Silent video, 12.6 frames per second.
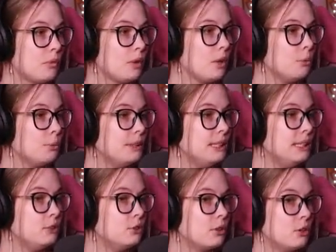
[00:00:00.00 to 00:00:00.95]
We need
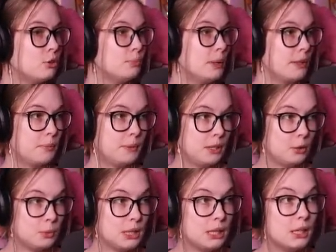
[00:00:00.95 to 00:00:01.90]
to go to Mother
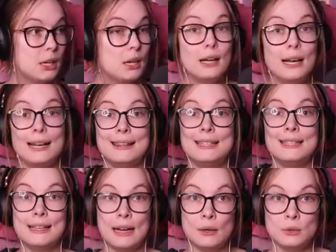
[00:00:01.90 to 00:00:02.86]
Miounne and then
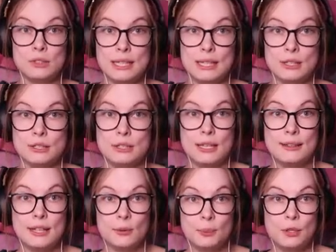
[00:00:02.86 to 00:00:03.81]
downstairs and
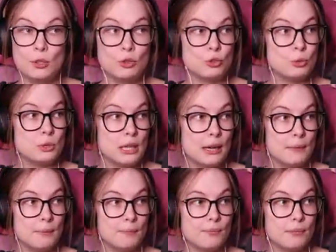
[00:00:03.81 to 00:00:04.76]
then we go to Ul'dah.
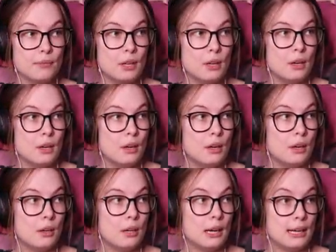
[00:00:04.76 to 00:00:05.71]

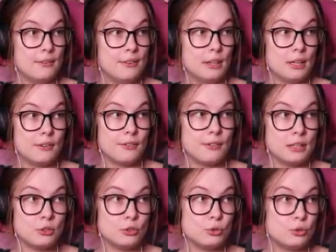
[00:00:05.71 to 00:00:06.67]
I have a lot of
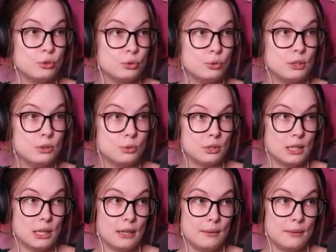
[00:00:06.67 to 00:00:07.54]
things to do in Ul'dah.